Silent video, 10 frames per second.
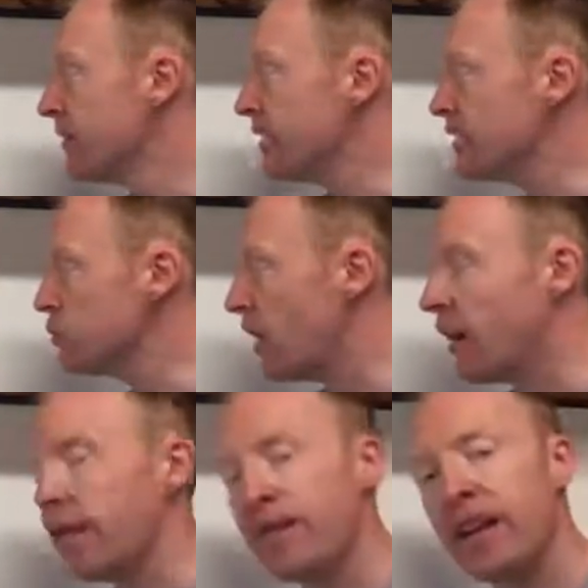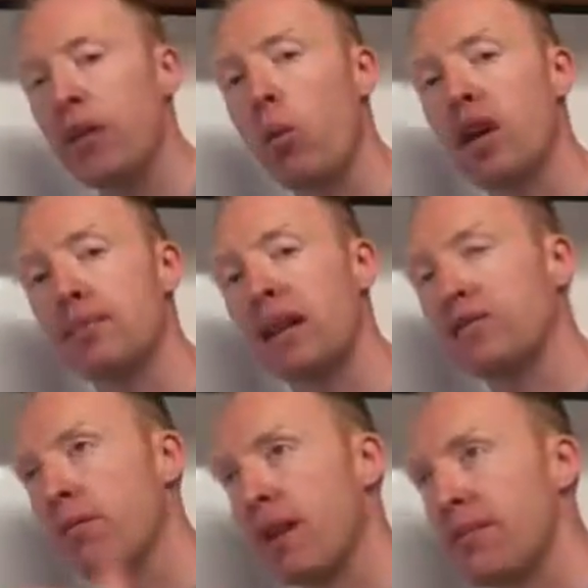This is what I feel works
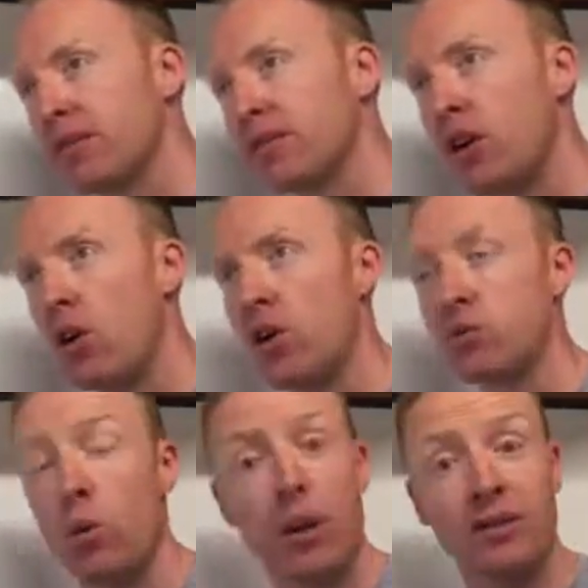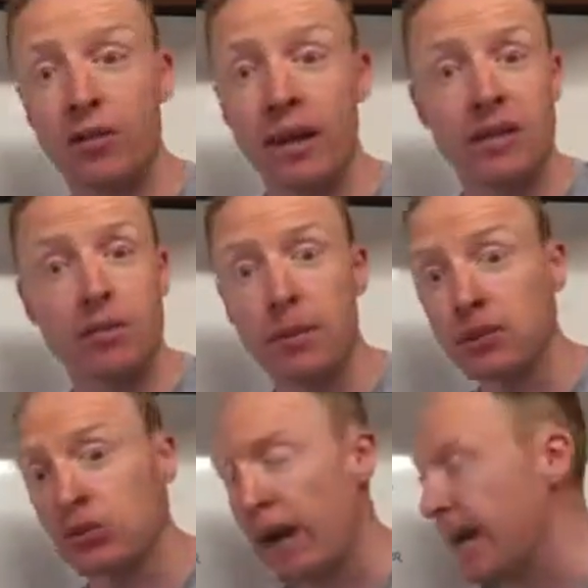best for people's goals, what works for best
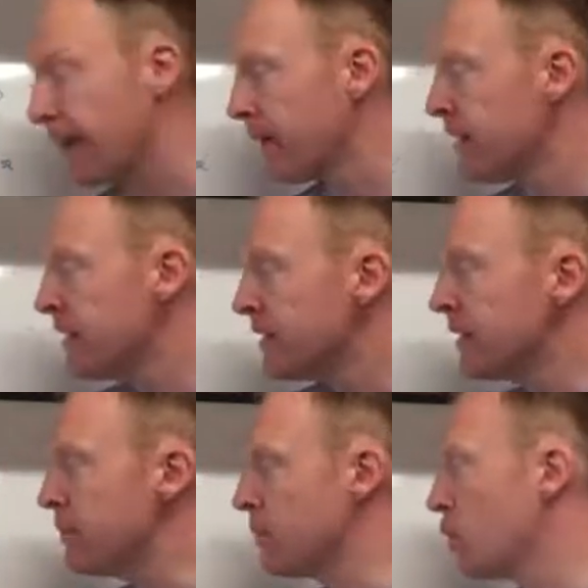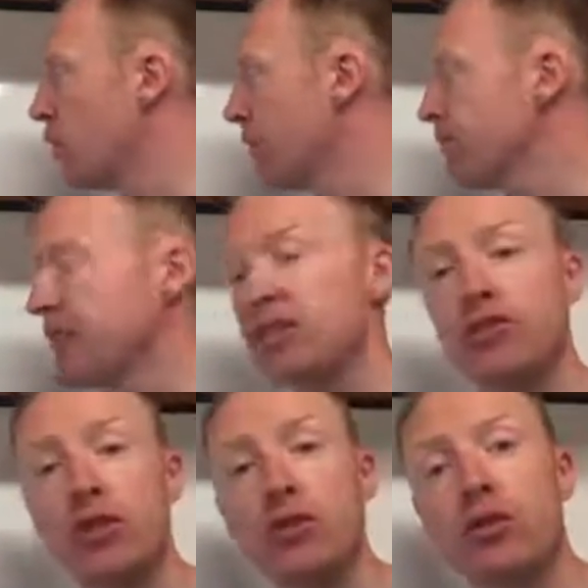people's training. Tip number 1 is
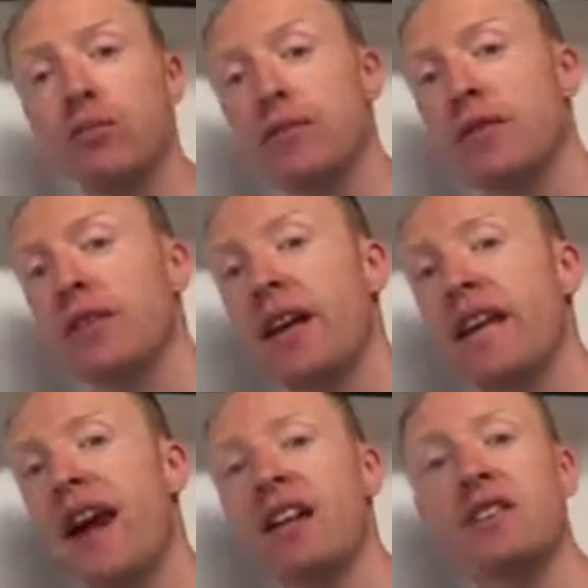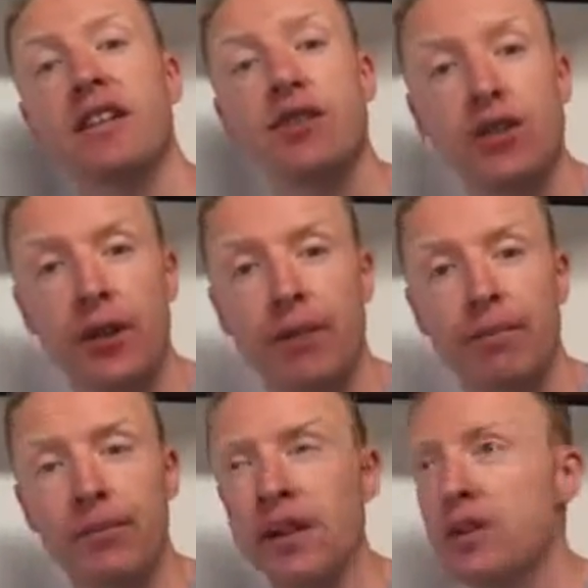do something that you actually enjoy.
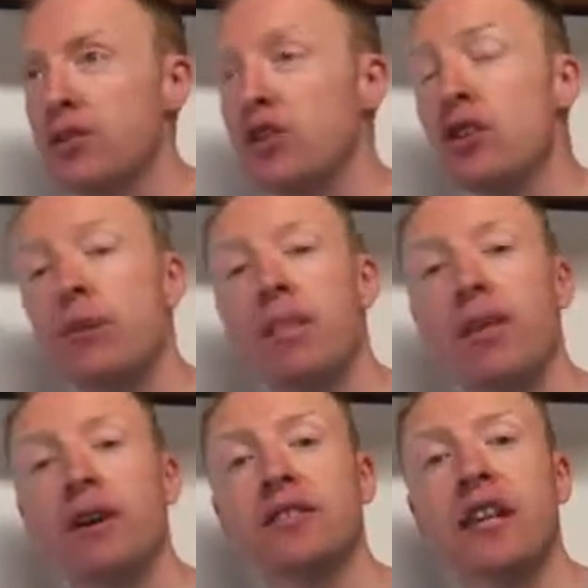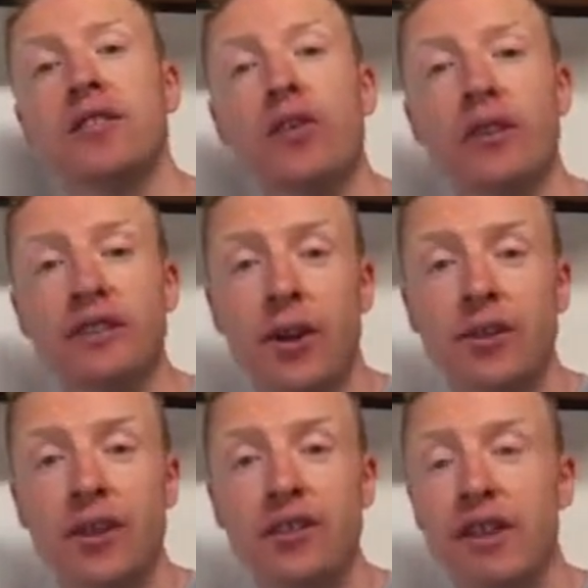So you could be a person that enjoys
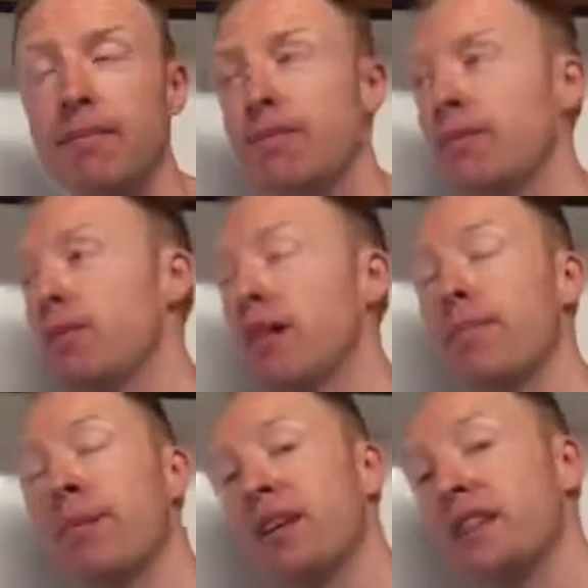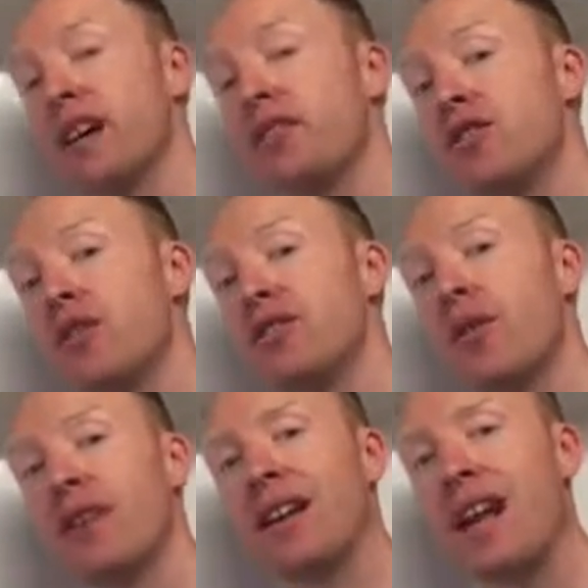going to the gym. You be a person that enjoys
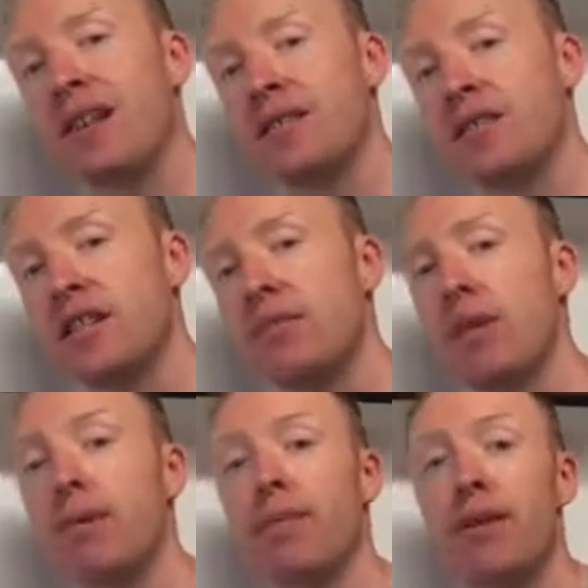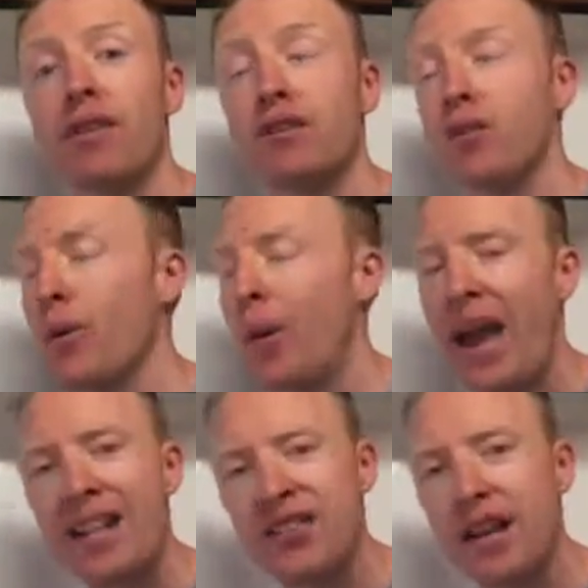going to classes. You might be a person who
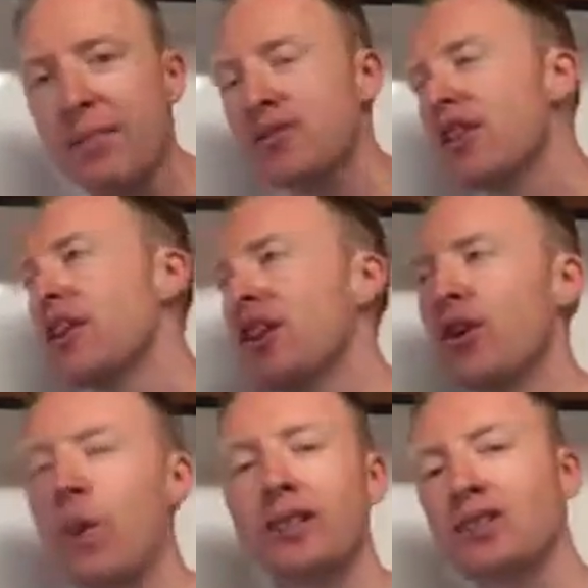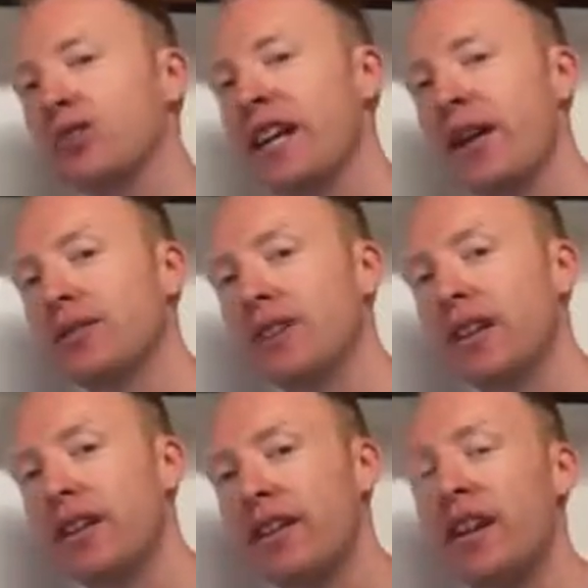hates gyms, who wants to train
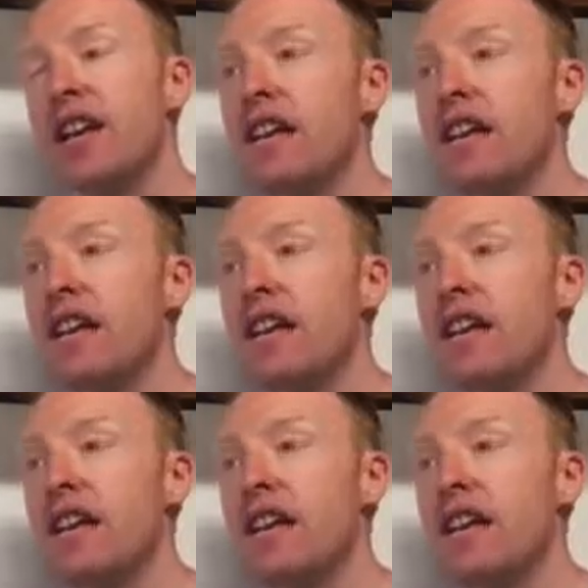outside.